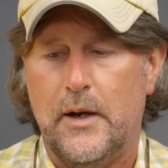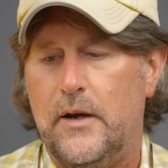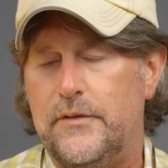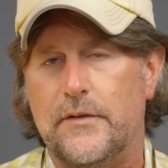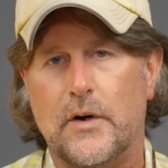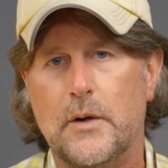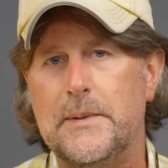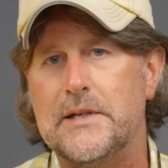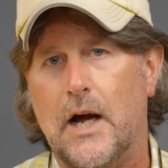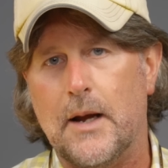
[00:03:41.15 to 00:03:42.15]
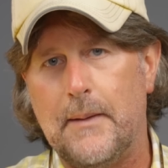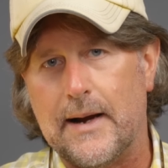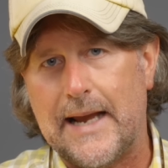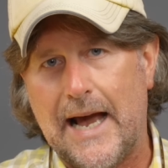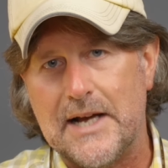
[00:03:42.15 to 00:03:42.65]
If you've heard me talk
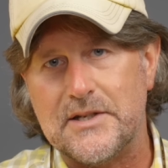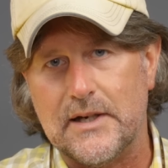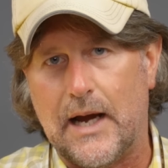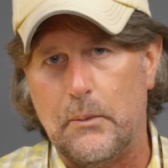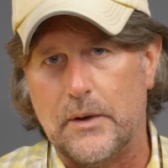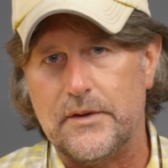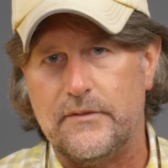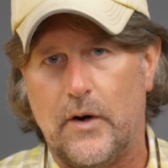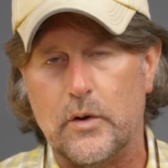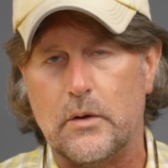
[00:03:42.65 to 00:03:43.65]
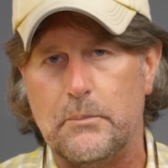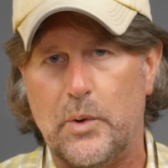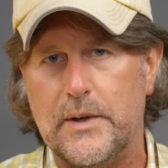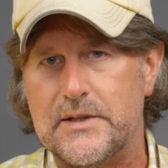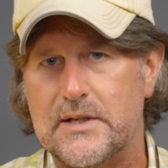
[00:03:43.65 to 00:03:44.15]
about casting, I want the fulcrum
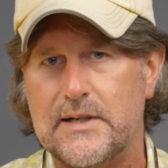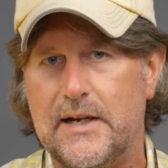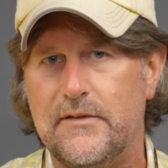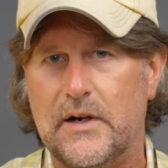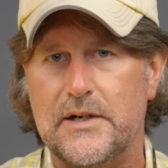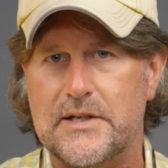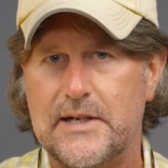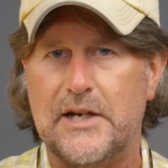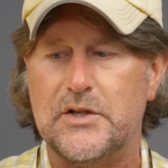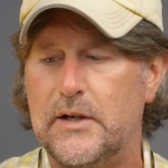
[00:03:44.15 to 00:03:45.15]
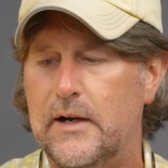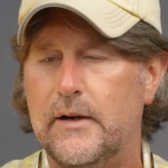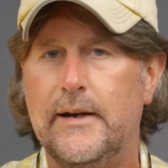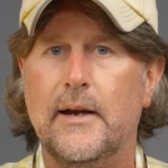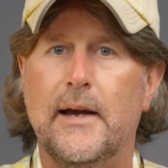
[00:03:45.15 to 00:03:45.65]
point to stay very
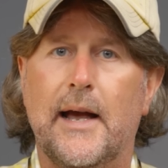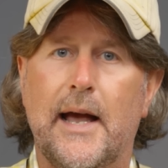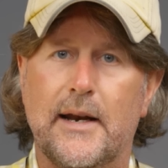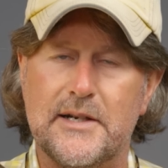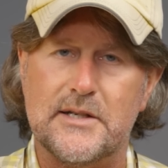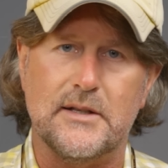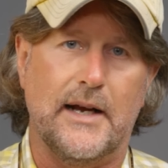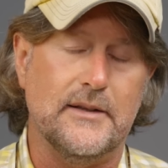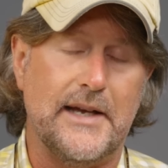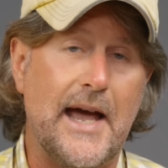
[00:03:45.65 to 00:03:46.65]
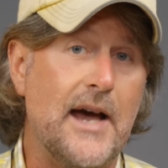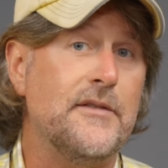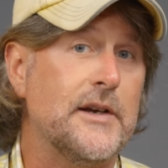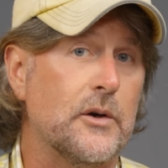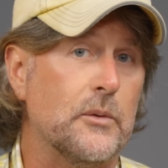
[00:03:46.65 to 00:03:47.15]
stationary, and a slightly
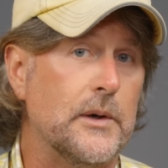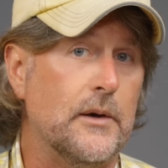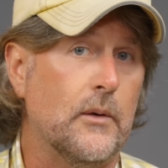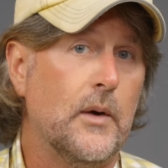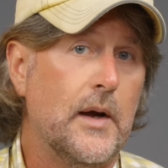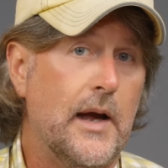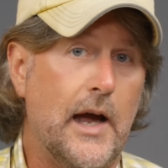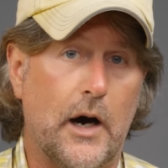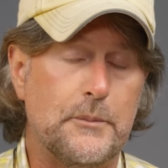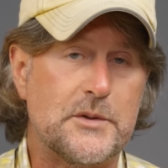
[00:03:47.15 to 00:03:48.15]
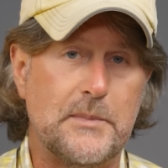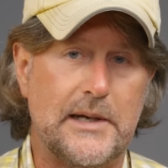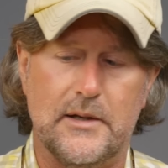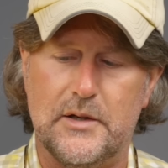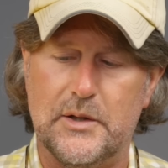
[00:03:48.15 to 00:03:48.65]
heavier reel helps
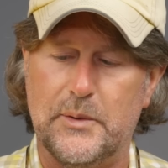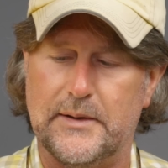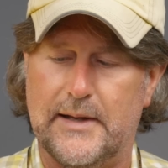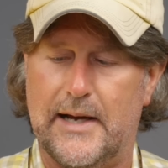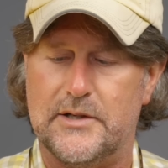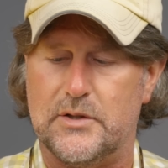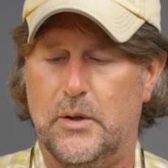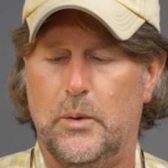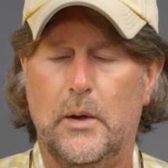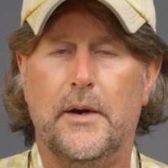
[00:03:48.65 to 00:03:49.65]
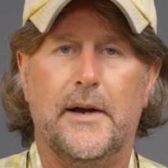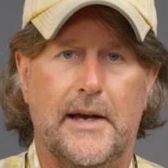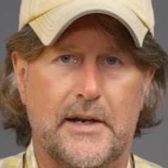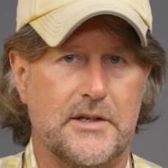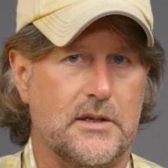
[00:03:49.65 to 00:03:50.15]
me in doing that. So
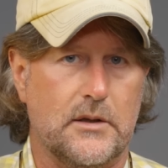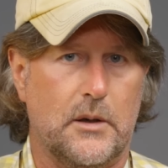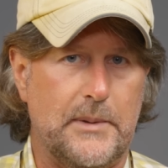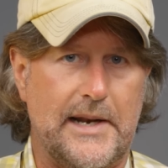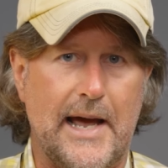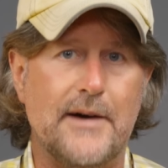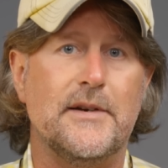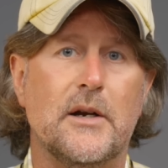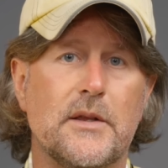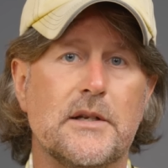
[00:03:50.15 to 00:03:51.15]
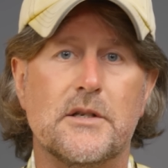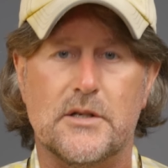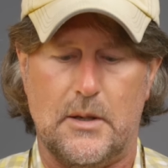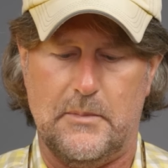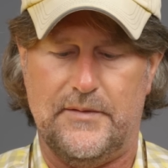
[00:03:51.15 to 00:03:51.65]
it is a little bit heavier than
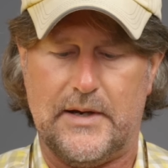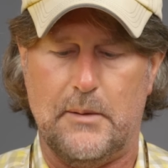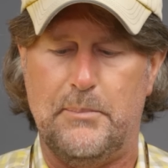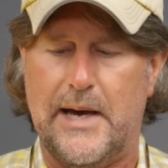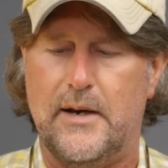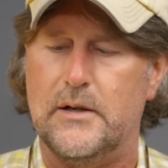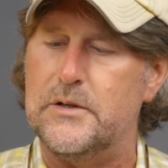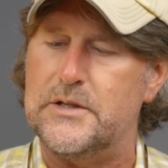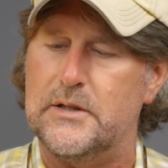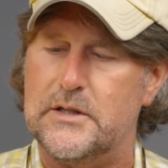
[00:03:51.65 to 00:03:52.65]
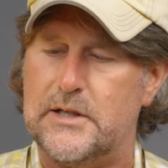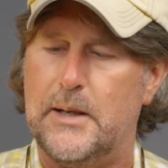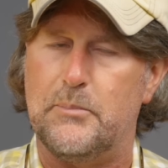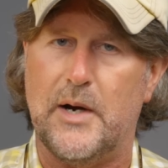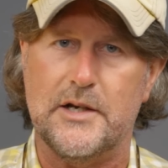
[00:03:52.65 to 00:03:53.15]
some of the competitors in the
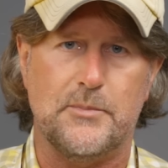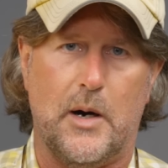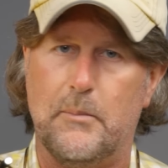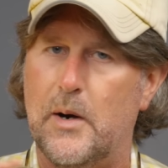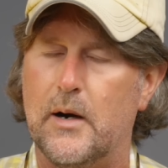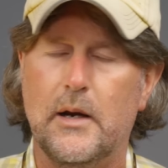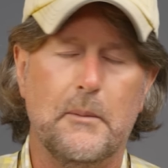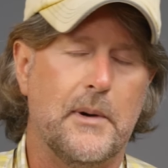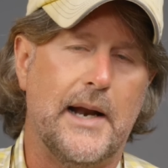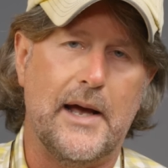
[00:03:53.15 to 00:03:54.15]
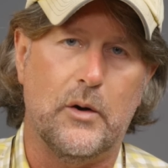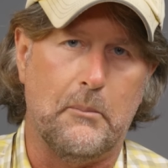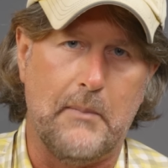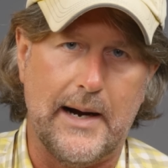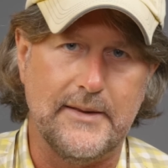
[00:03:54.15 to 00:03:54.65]
same price ballpark, but I
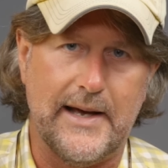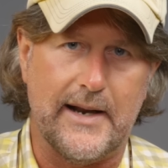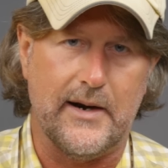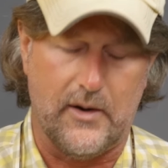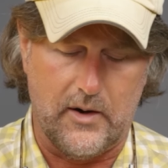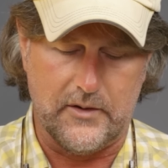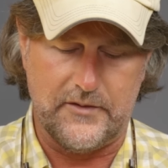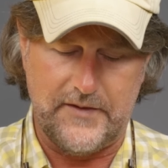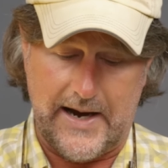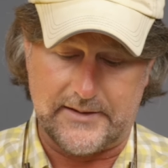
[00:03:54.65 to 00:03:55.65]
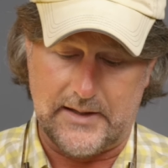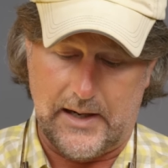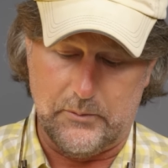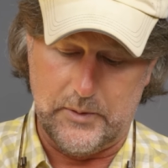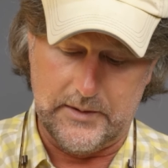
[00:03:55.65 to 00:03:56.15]
don't mind that at all. In fact,
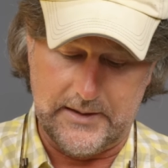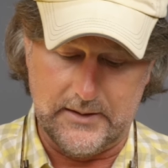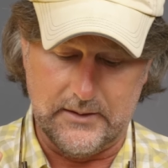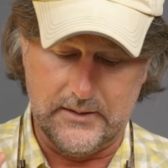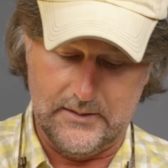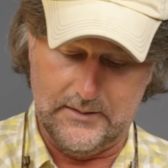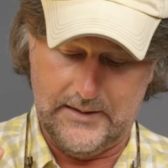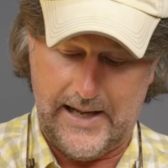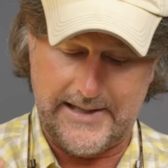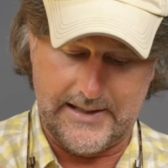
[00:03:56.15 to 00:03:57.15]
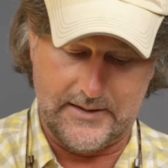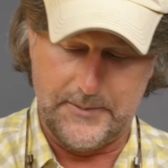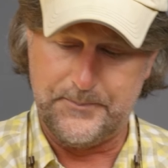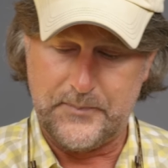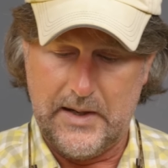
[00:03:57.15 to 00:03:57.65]
I really like it.
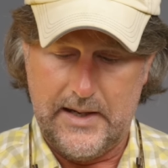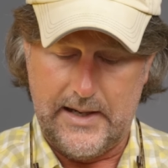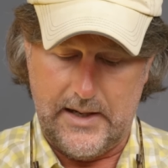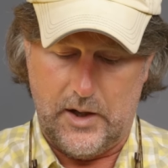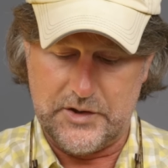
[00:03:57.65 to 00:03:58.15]
It